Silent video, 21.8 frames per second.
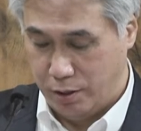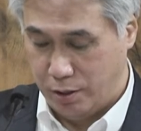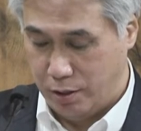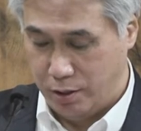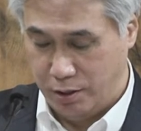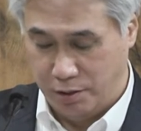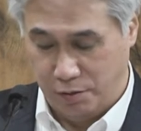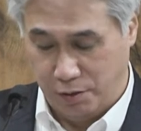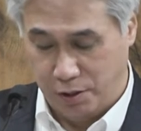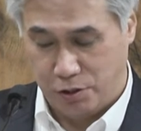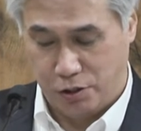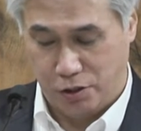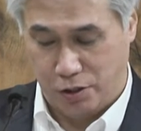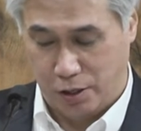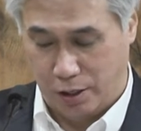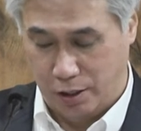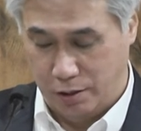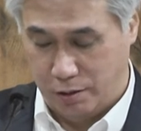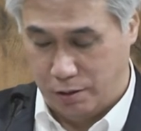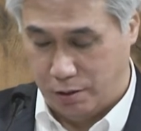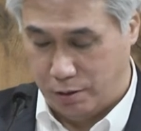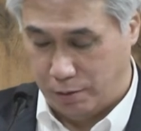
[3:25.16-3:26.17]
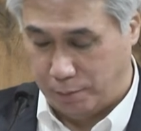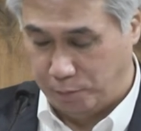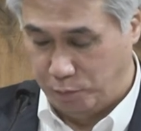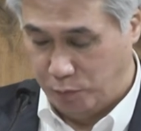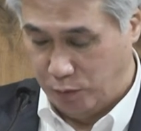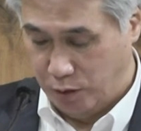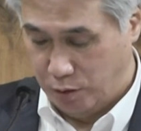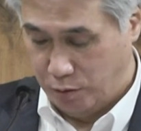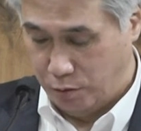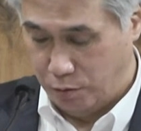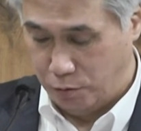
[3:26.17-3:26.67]
in the state
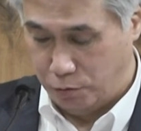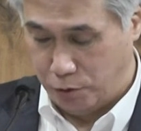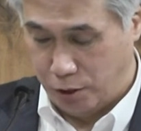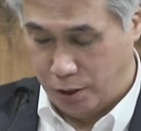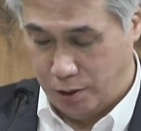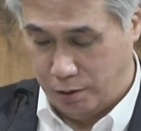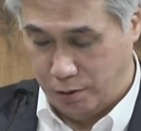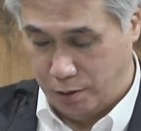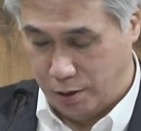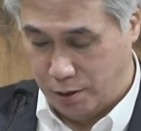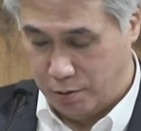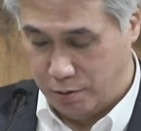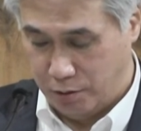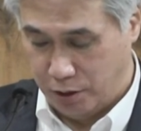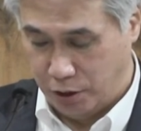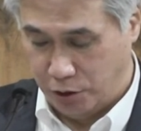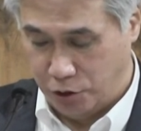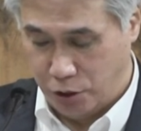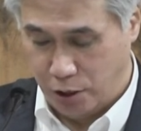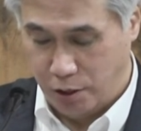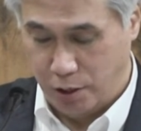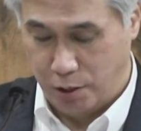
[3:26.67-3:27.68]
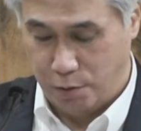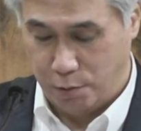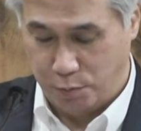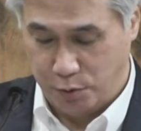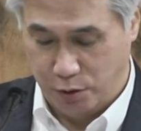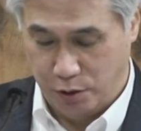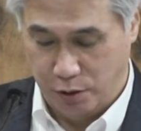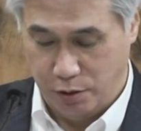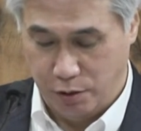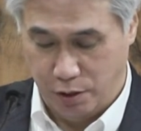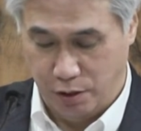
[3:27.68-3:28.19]
to write the
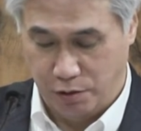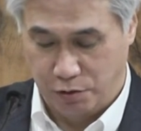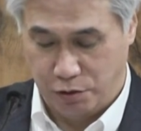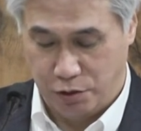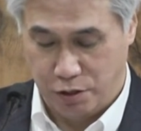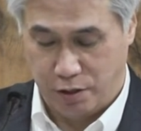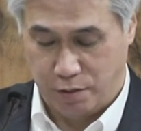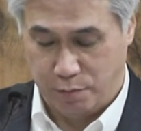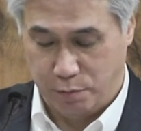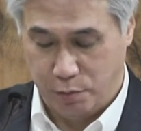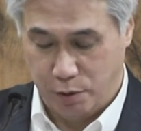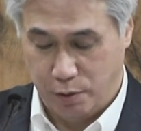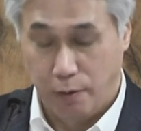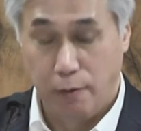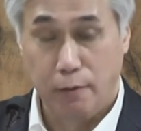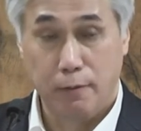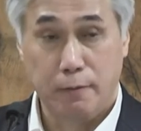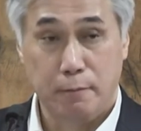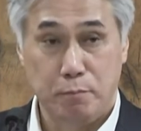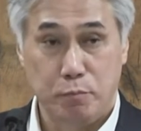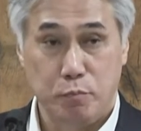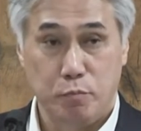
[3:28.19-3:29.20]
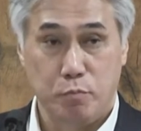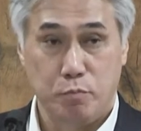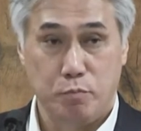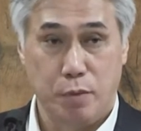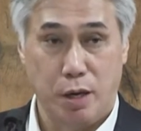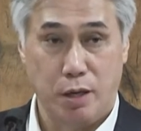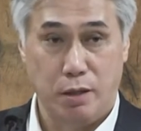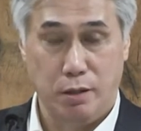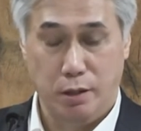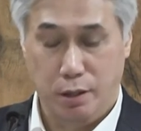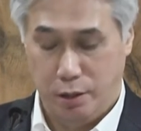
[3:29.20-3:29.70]
JLPT exam,
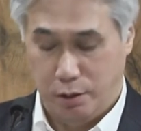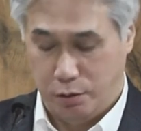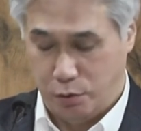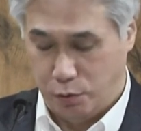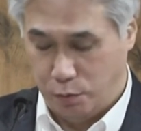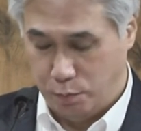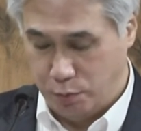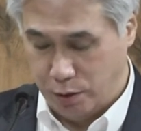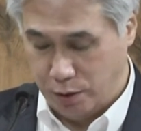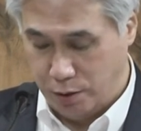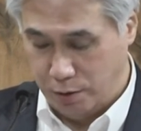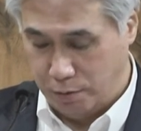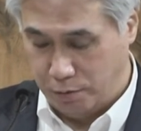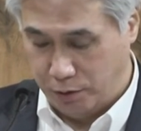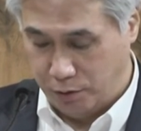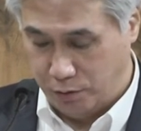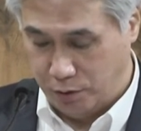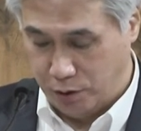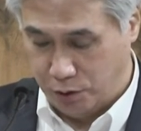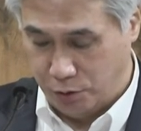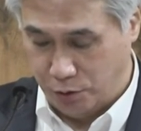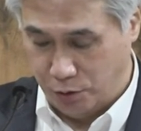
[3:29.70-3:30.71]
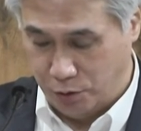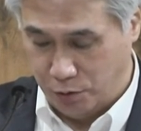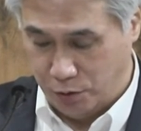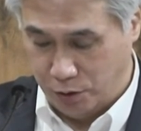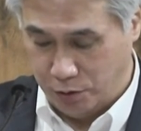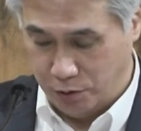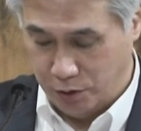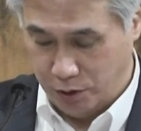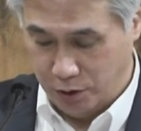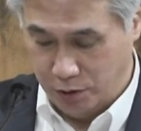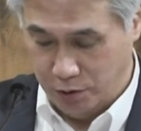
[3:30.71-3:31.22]
mainly to benefit the
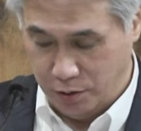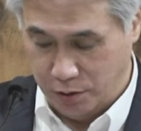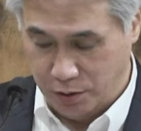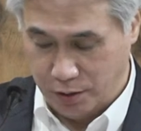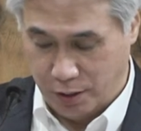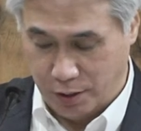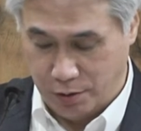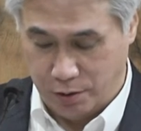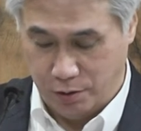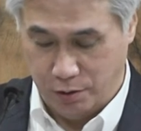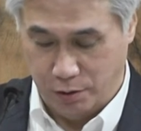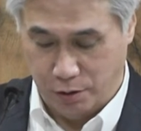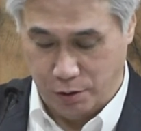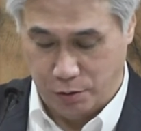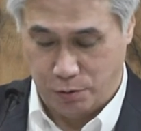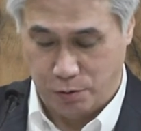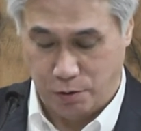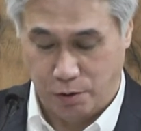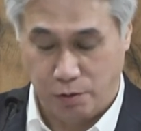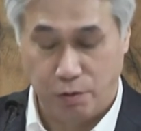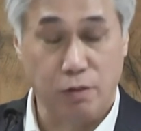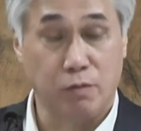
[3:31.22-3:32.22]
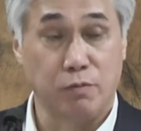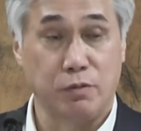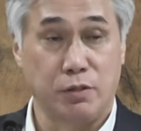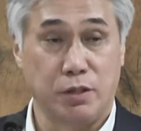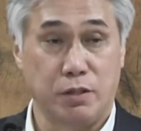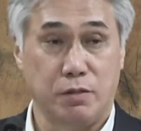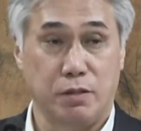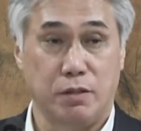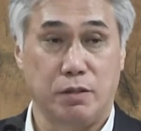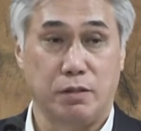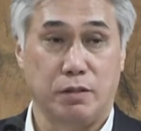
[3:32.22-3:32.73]
students in the southern district of the
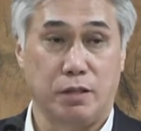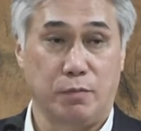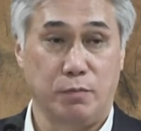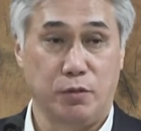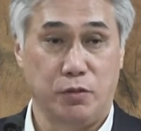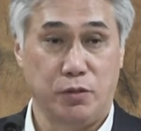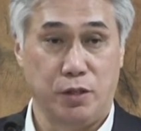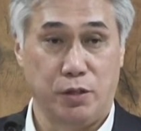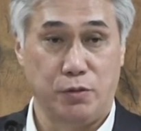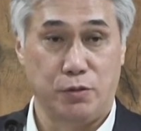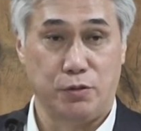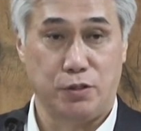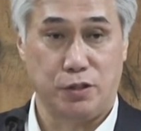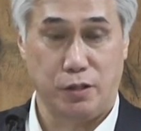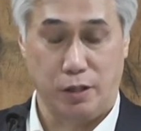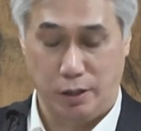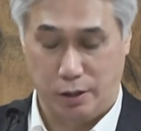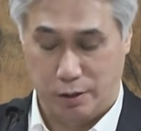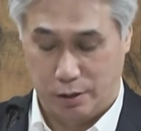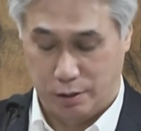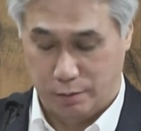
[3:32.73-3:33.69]
Tamil Nadu state.